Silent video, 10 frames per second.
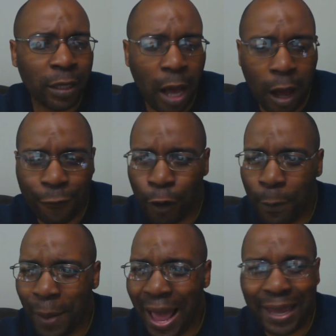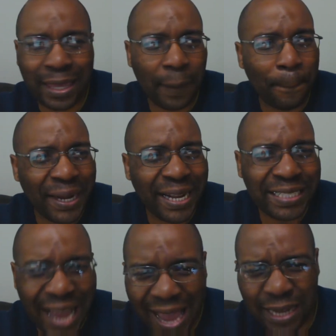off your bike many
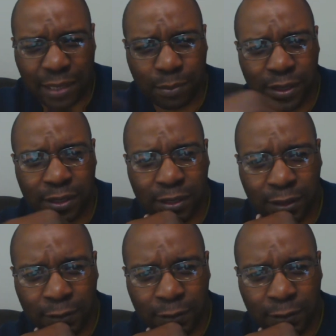times.